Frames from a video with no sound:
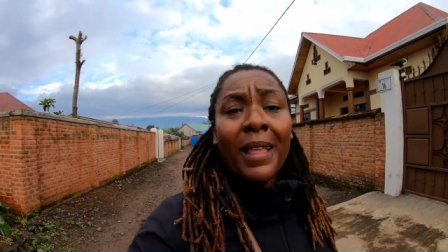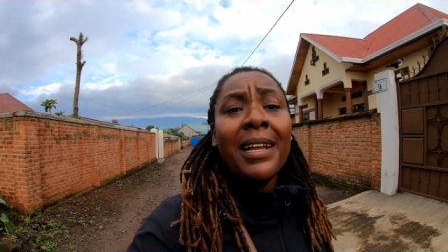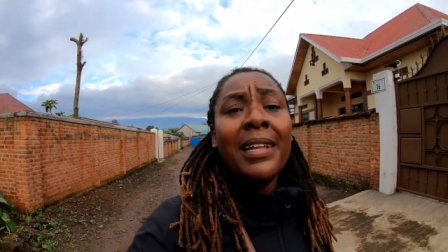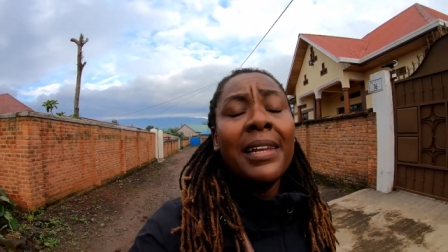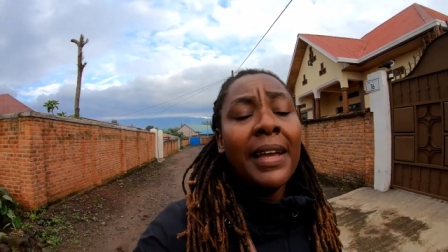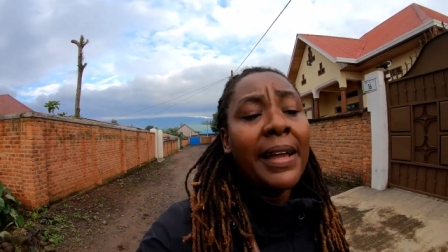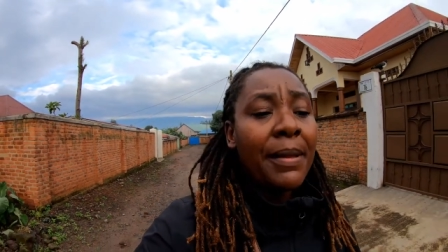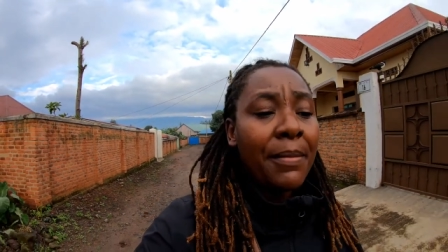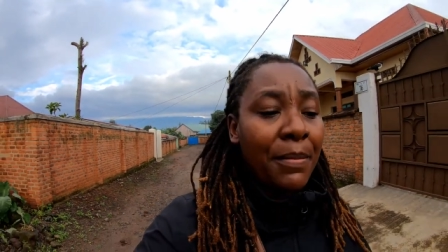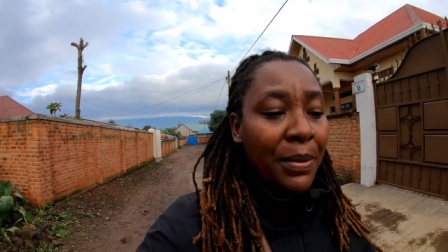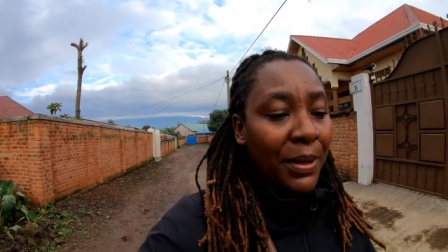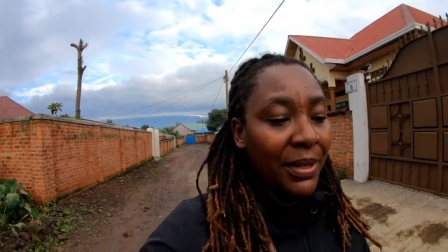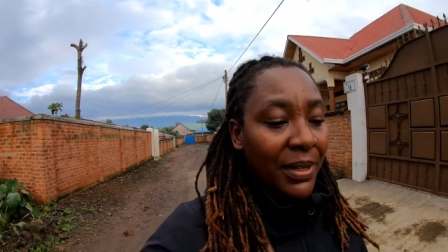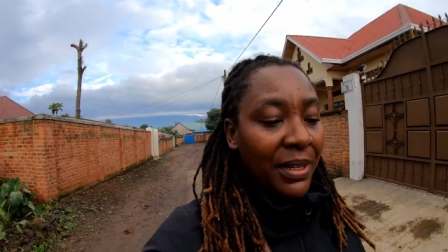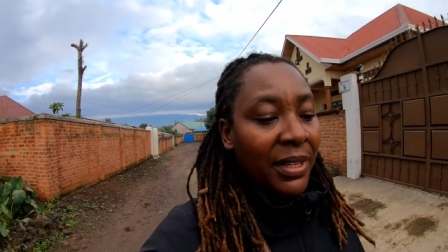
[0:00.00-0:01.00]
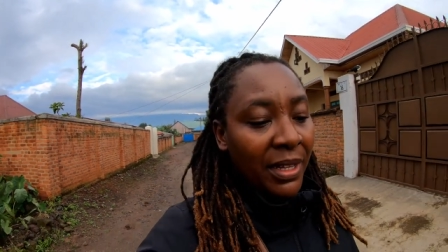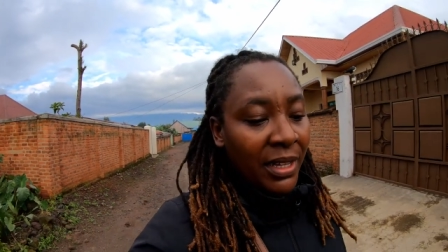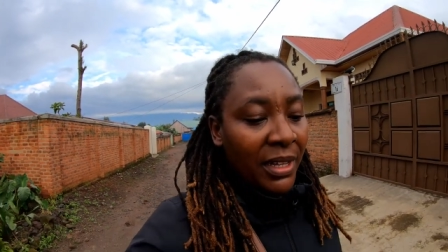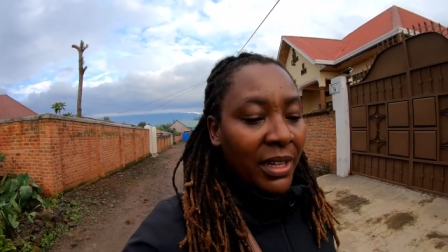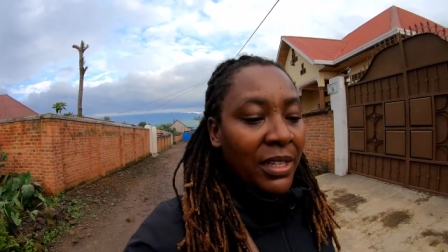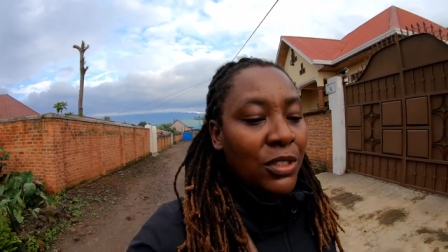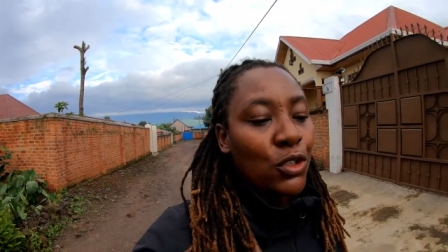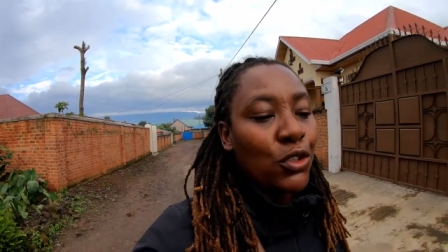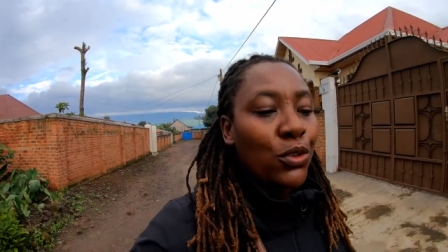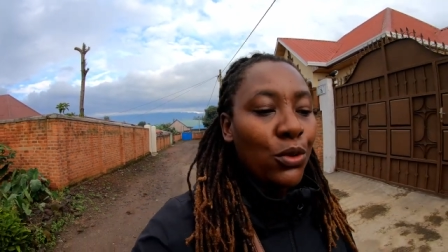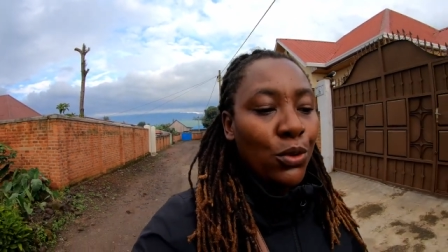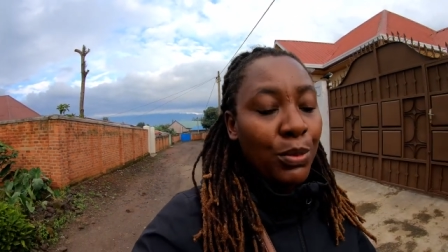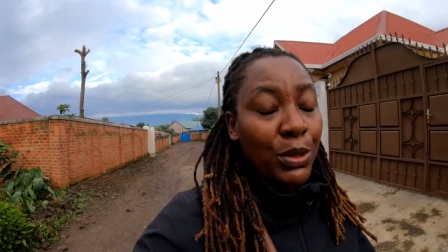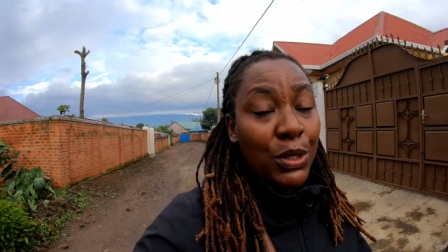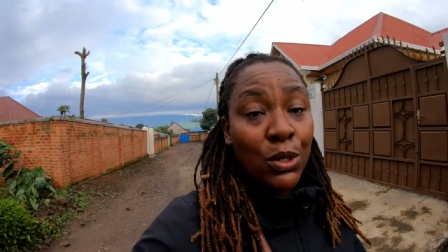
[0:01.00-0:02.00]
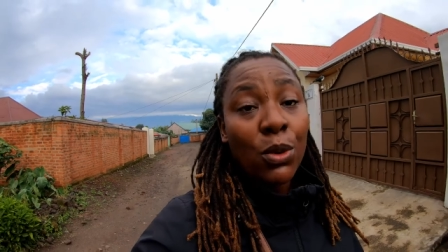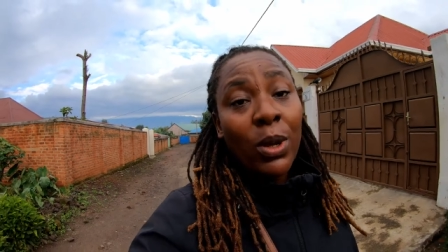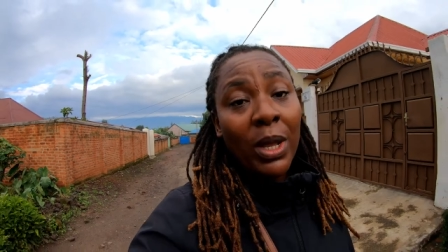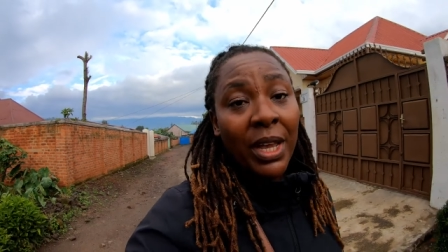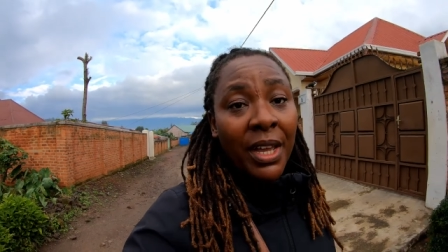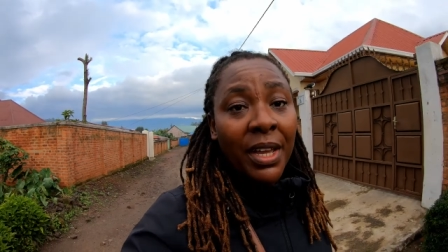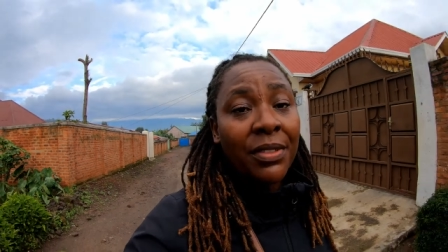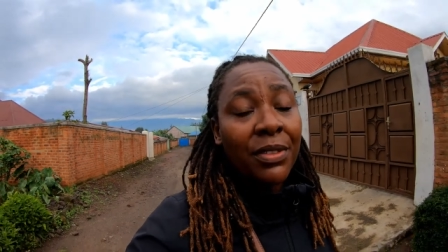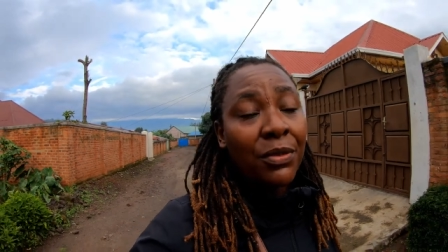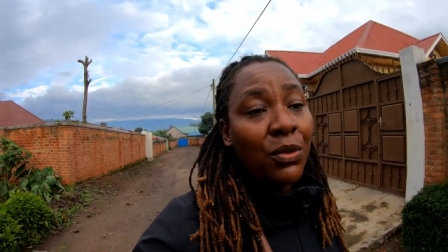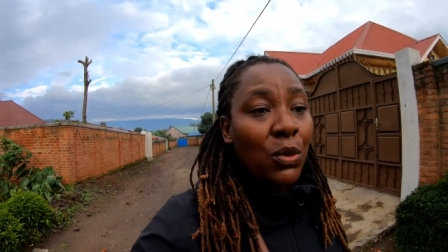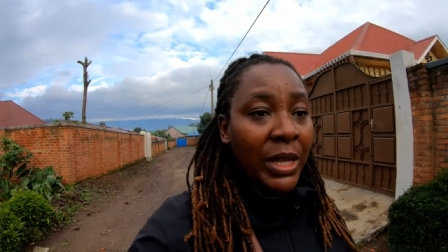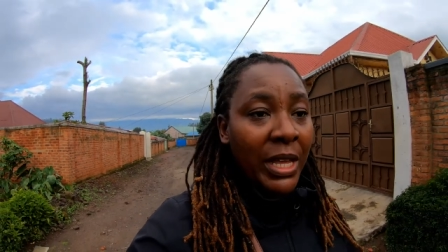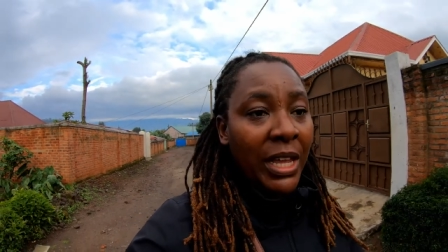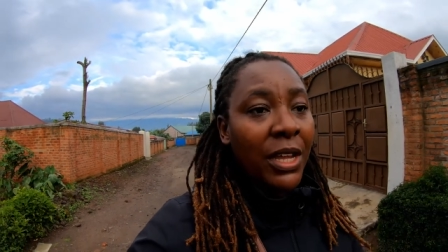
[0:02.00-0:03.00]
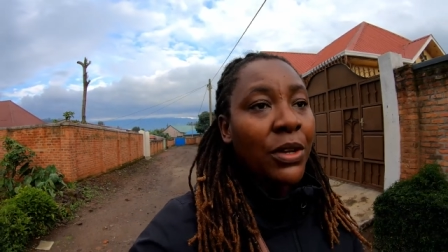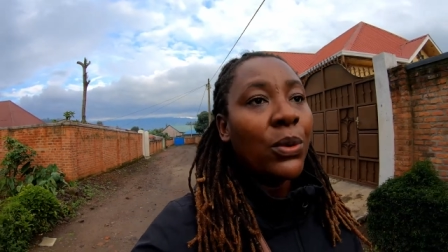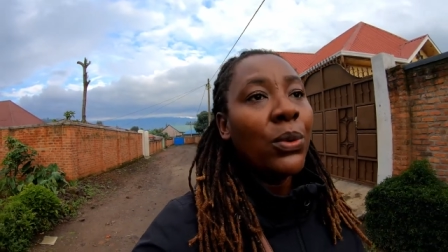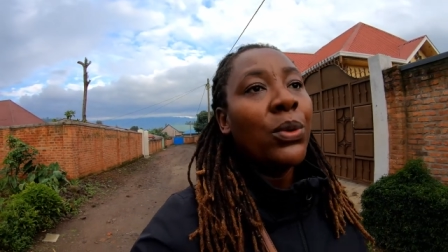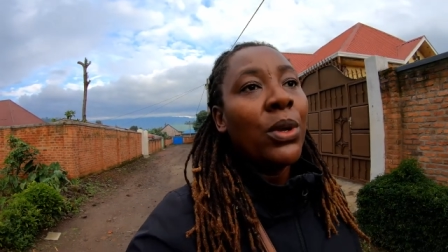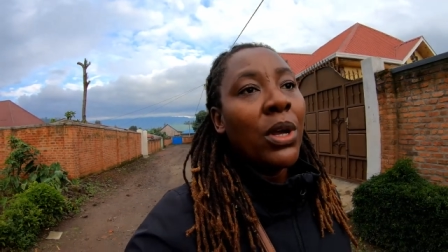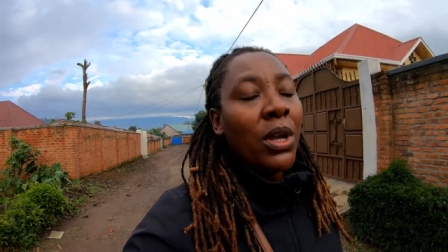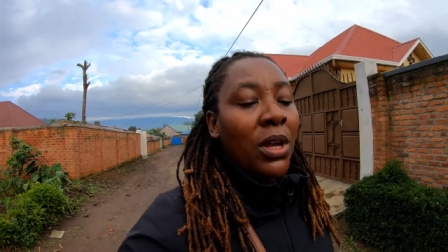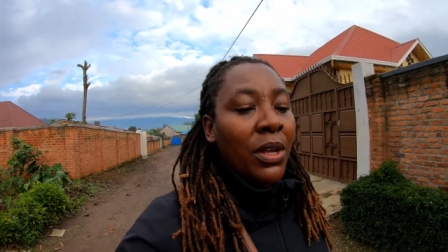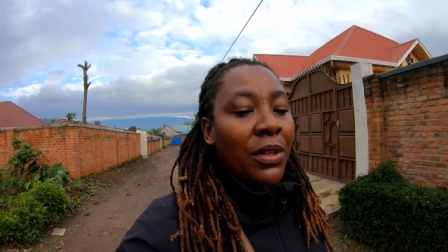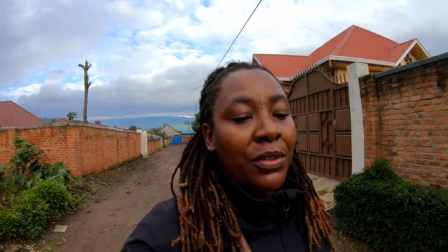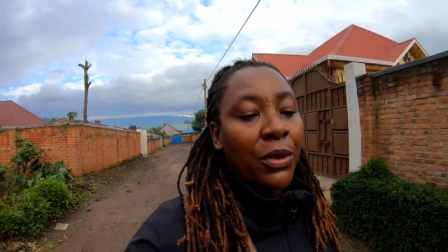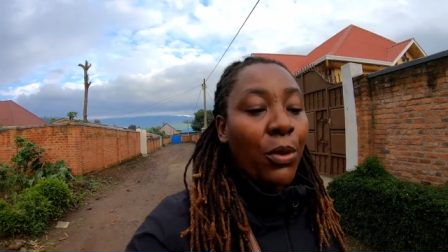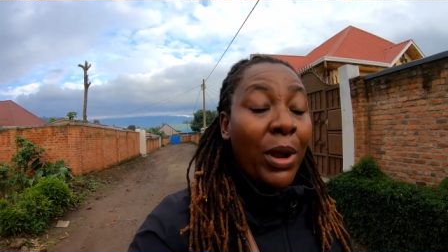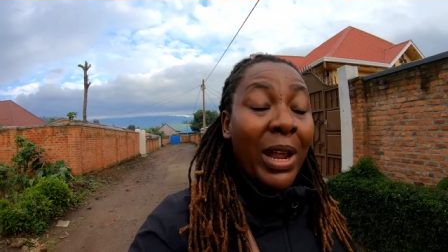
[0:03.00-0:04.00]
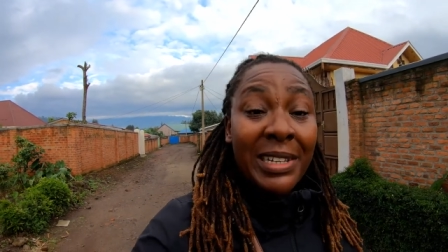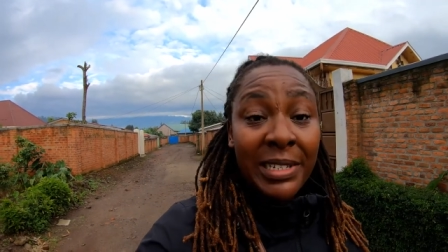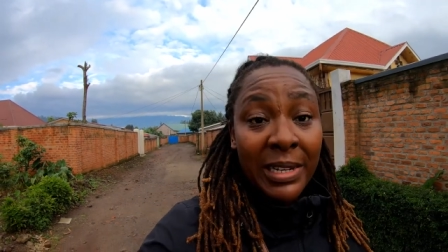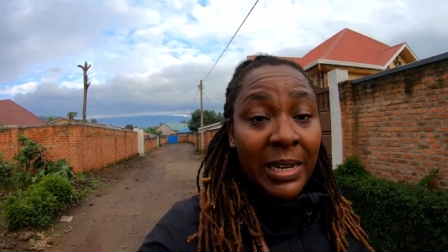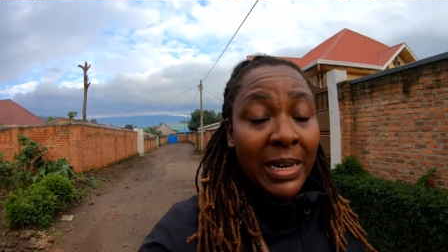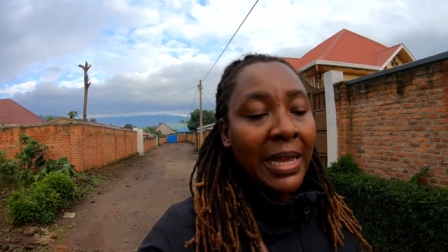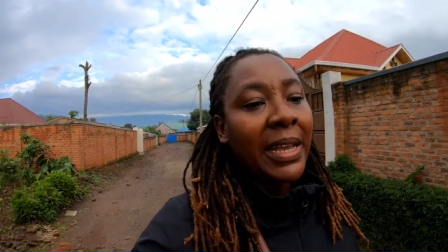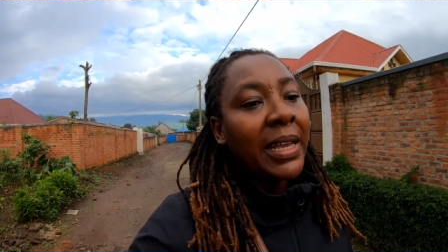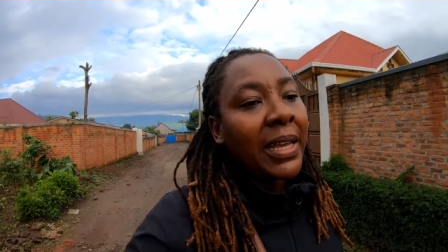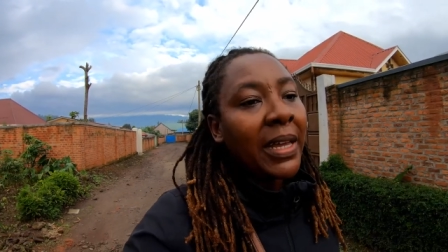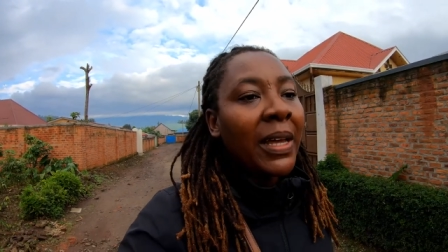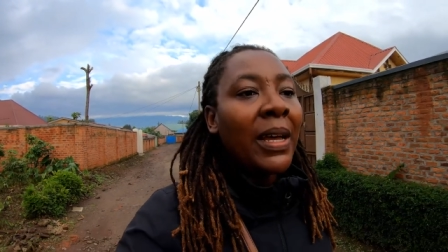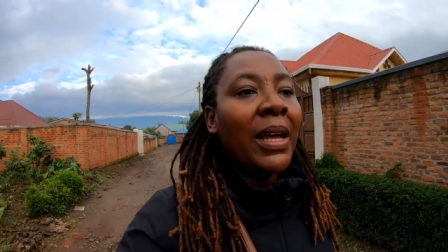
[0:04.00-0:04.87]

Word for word: climb to Bisoke, the volcano, the crater lake.